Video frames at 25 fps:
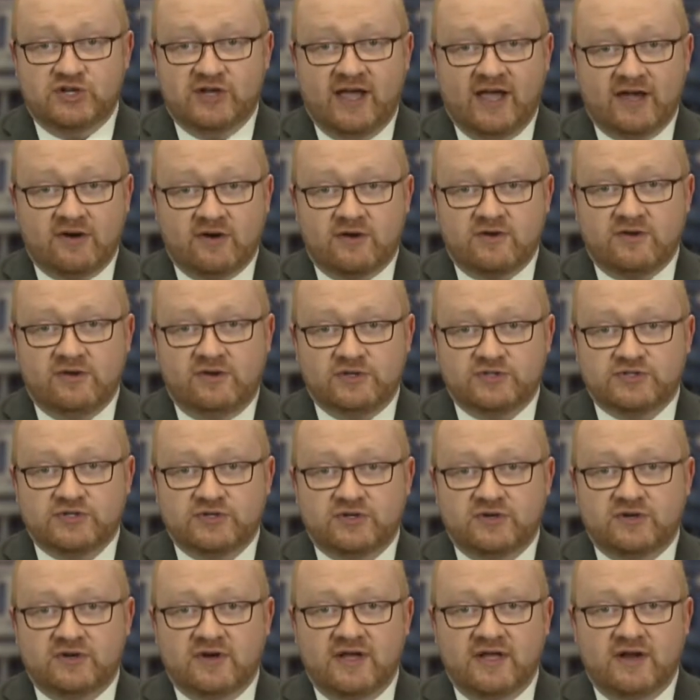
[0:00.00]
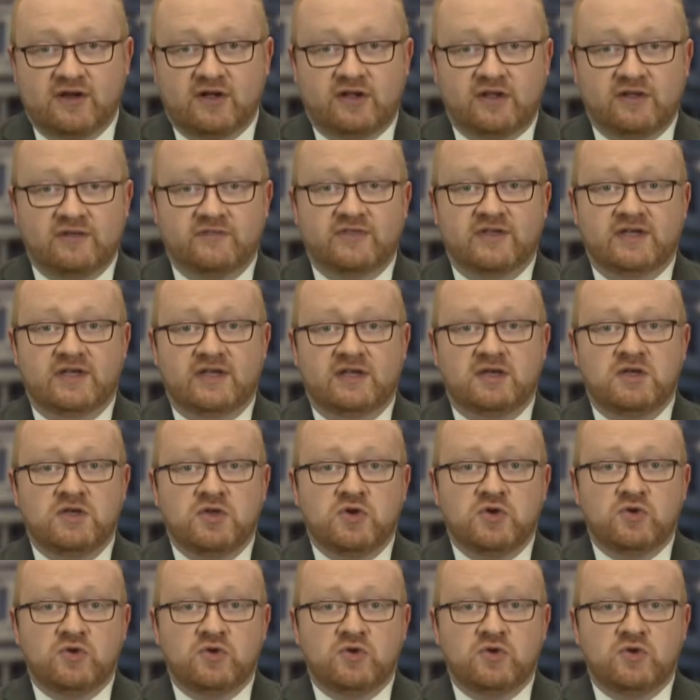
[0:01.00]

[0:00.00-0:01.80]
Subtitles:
agriculture and all of the